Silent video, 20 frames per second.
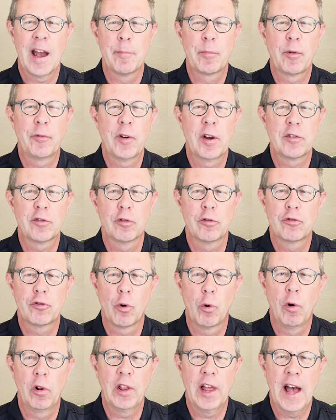I'm Professor
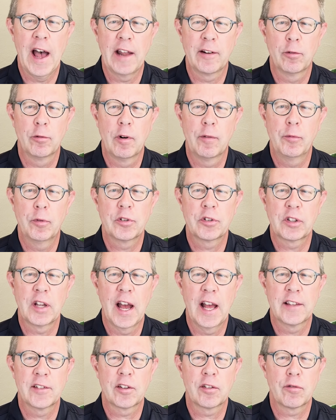Joel Otto of
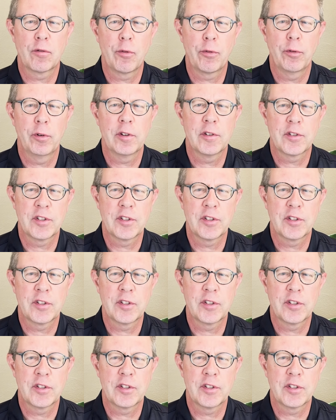Wisconsin Lutheran